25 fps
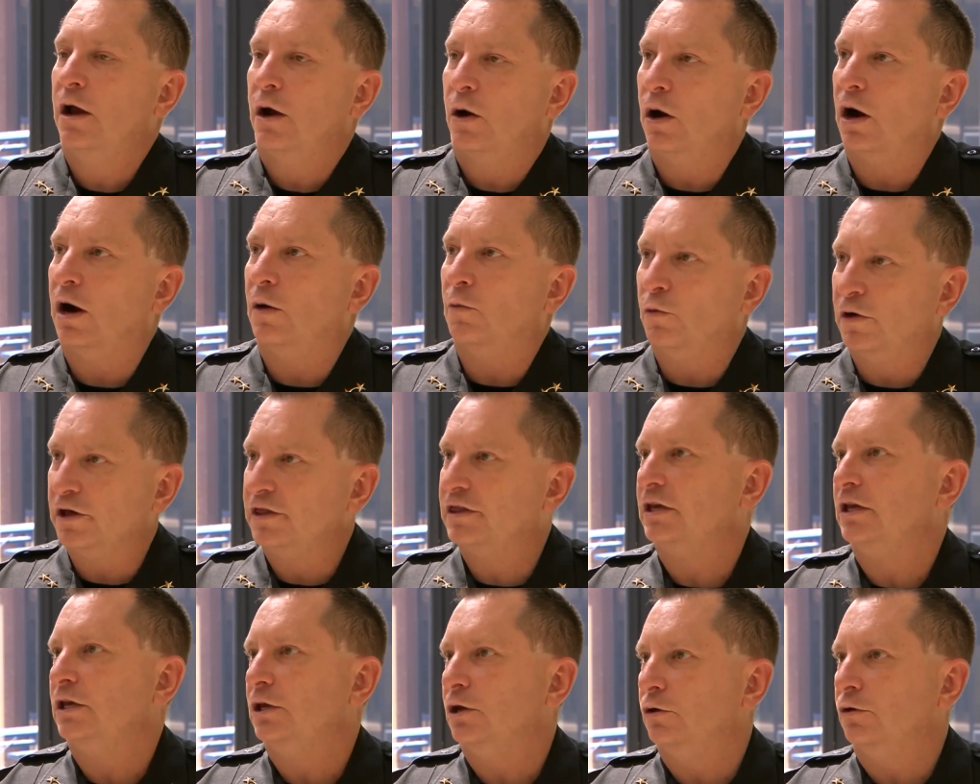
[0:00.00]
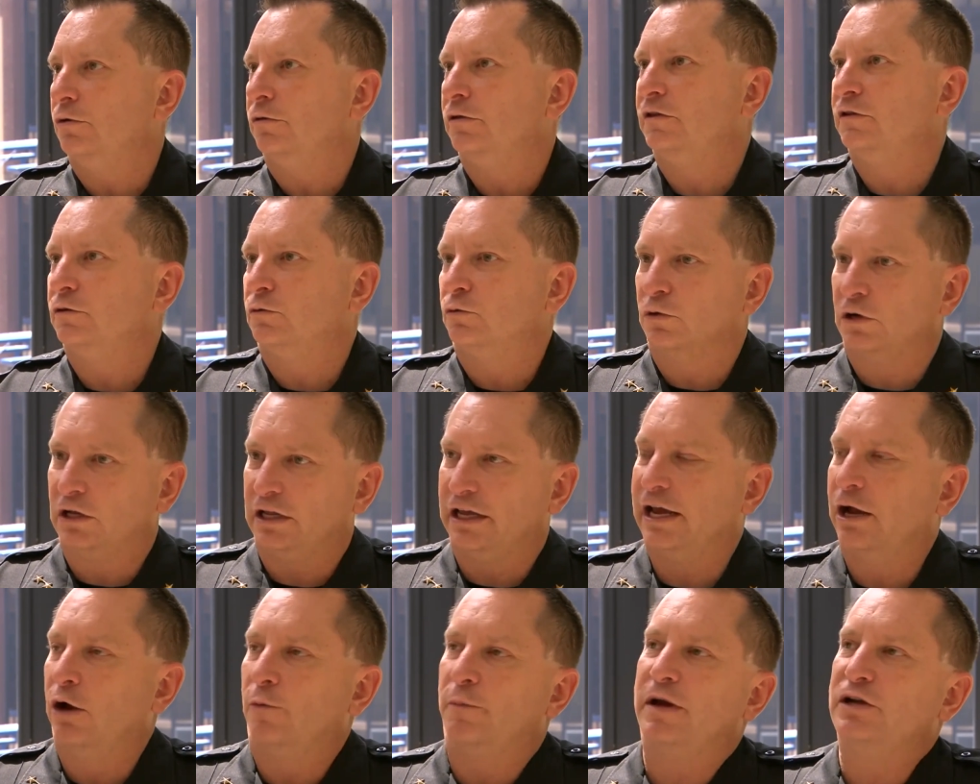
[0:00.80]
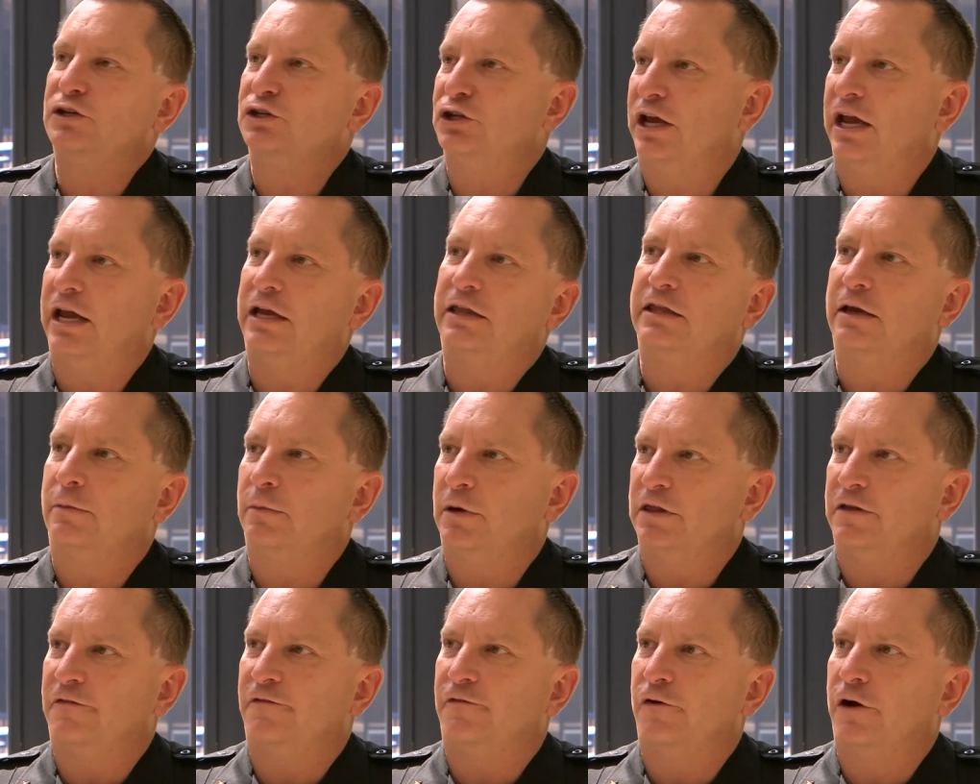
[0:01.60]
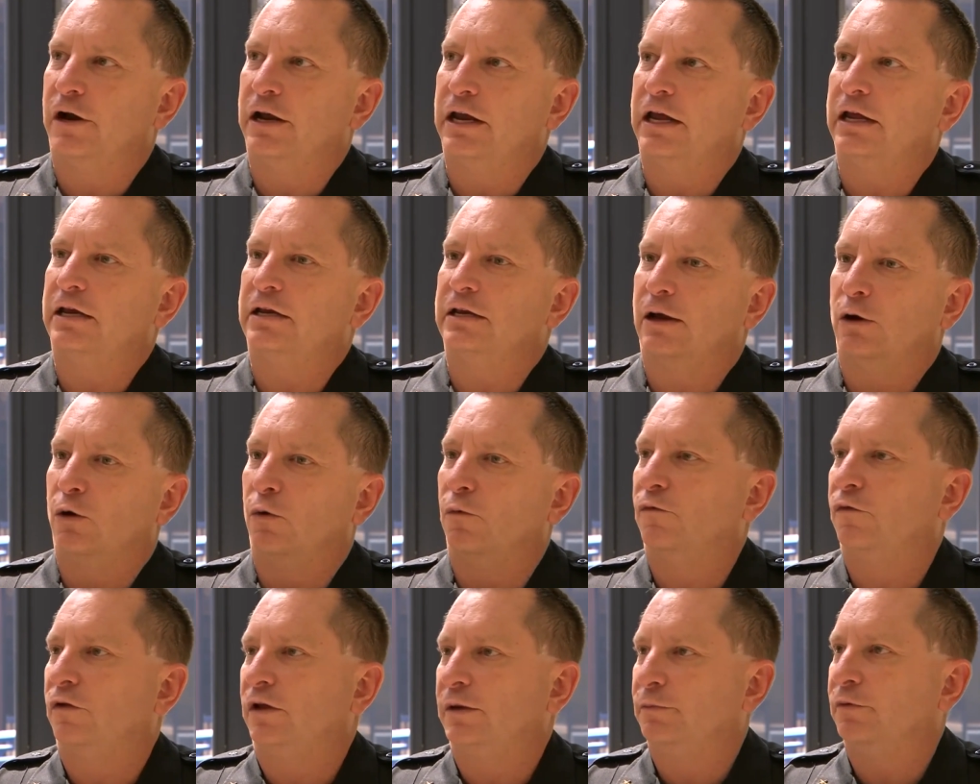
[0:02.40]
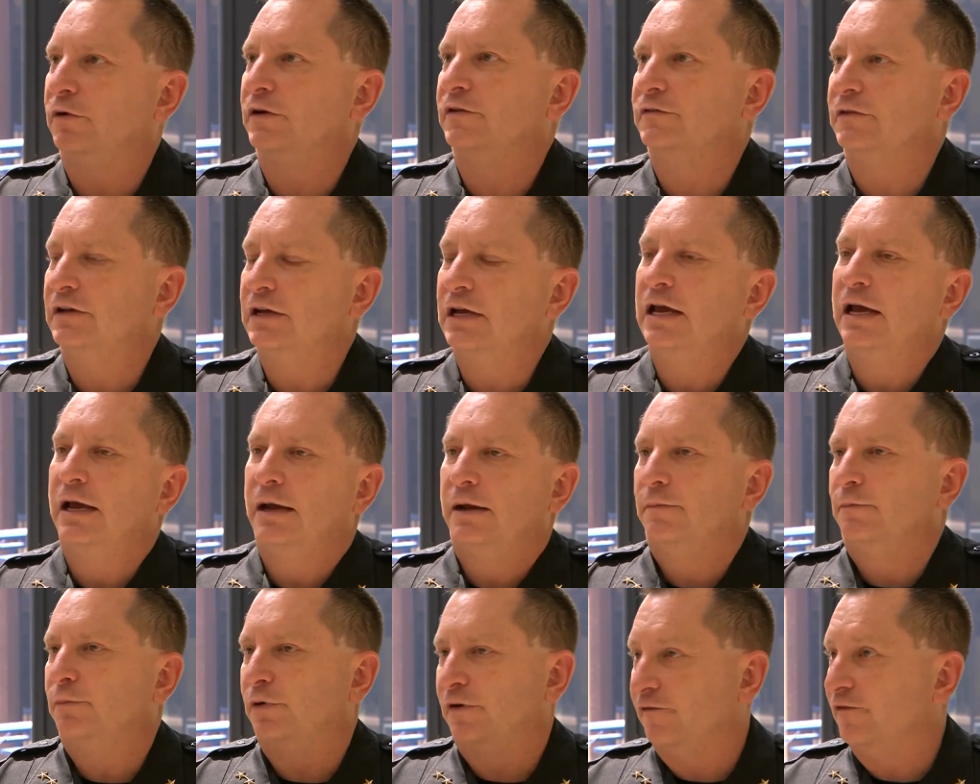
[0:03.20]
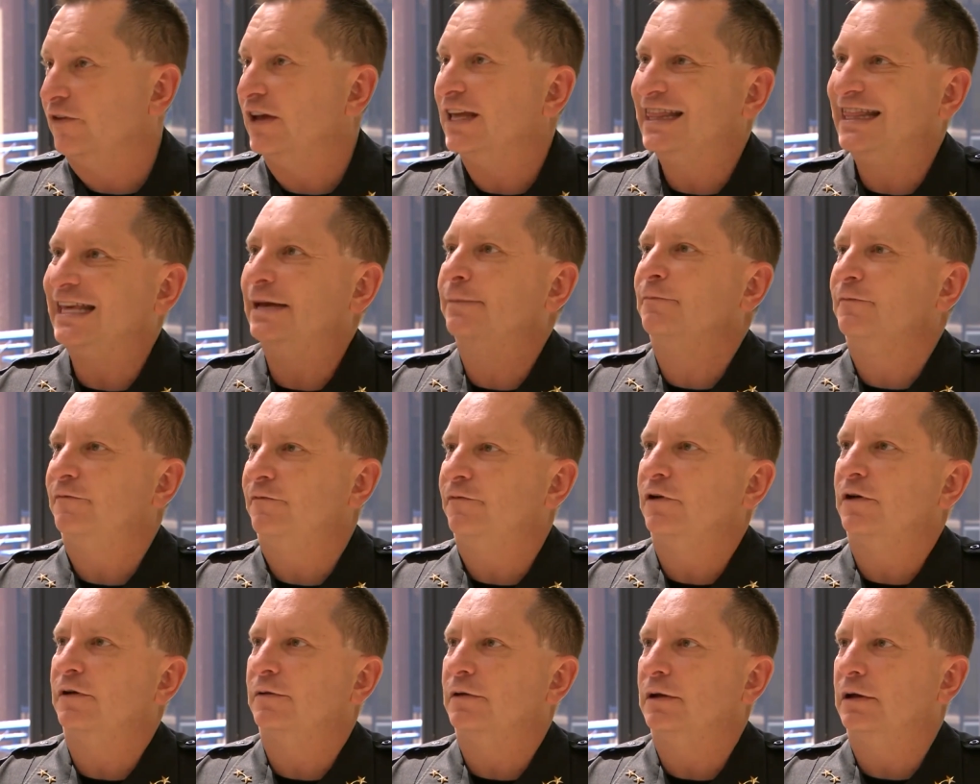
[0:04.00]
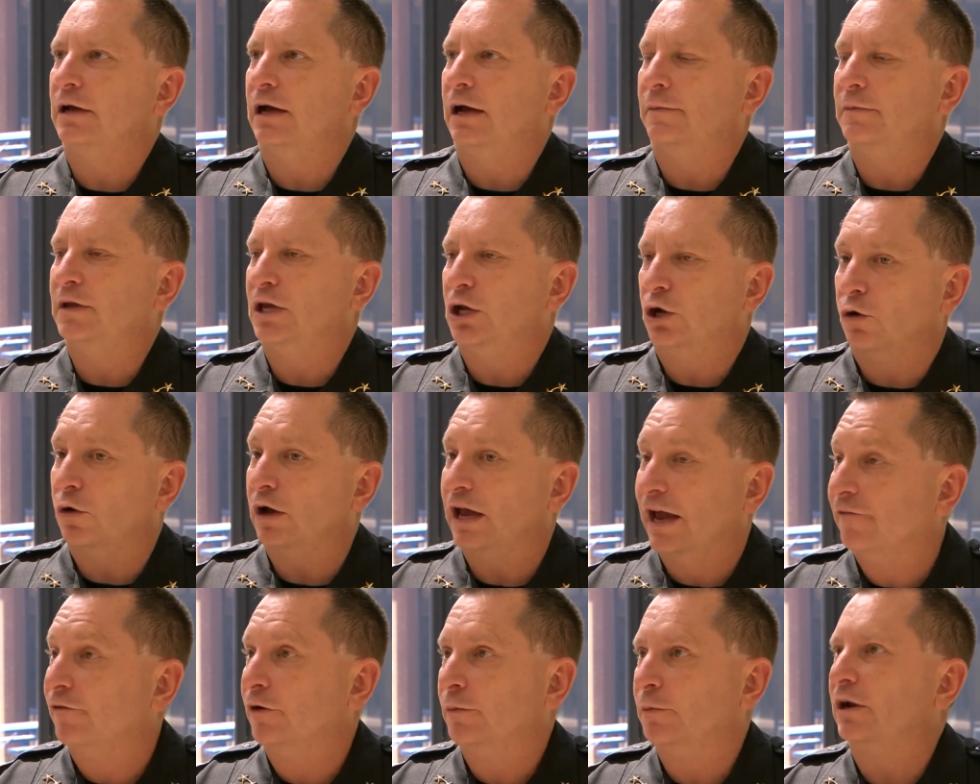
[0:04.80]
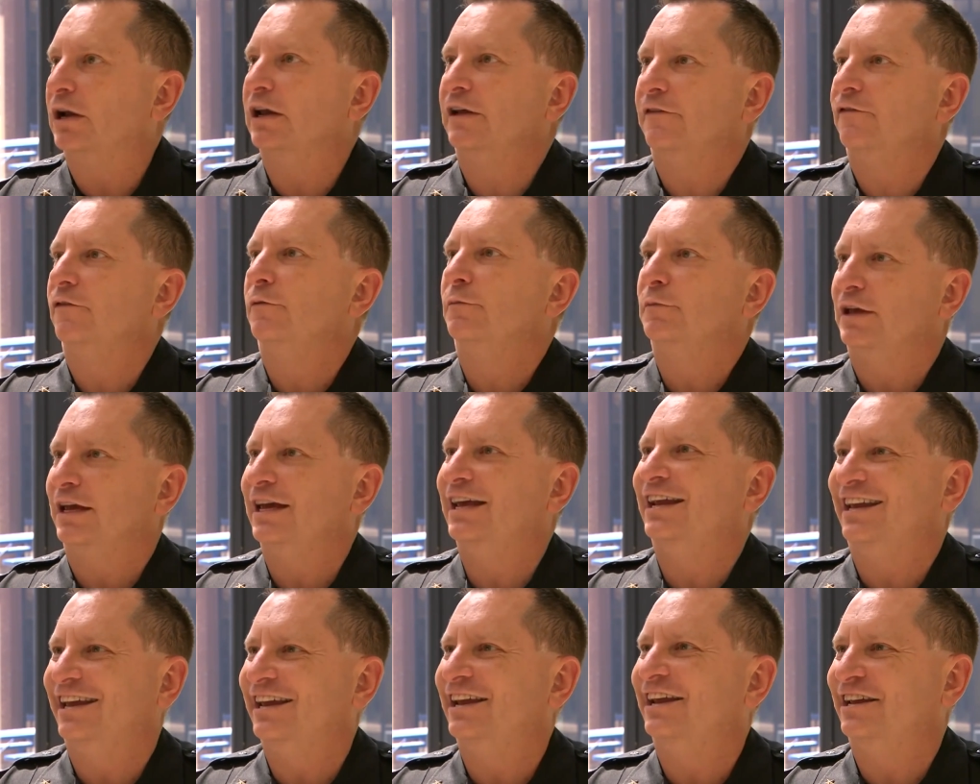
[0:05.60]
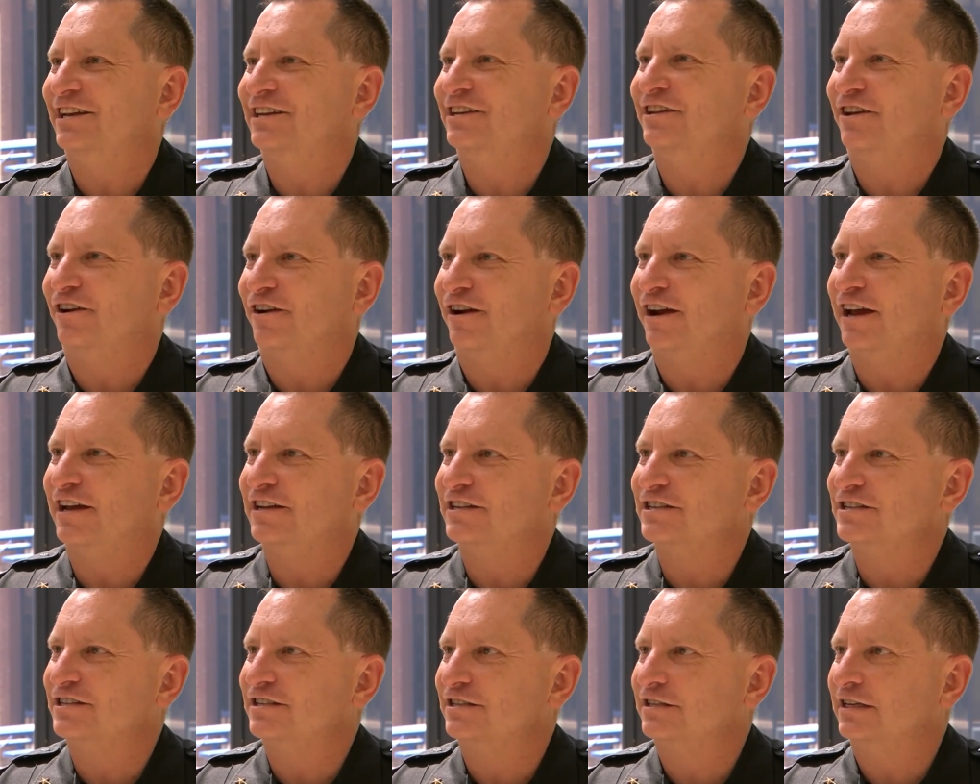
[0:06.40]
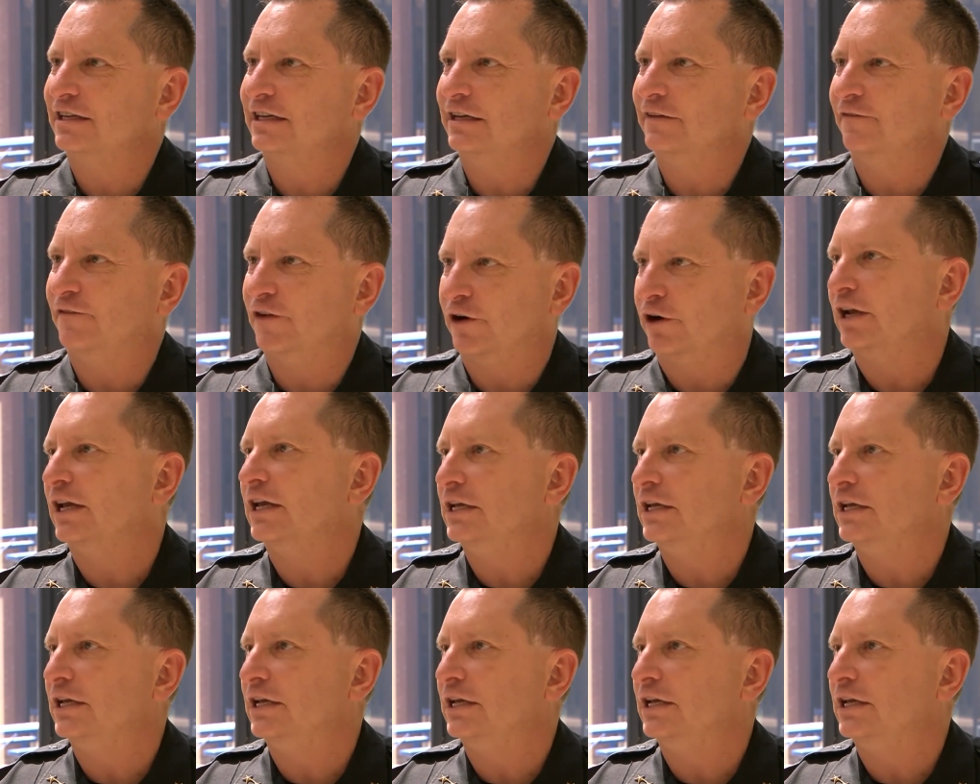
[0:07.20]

uh, with the youth to really help educate them on the front end to hopefully pre prevent them from, um, you know, everybody from eh, getting into their hands very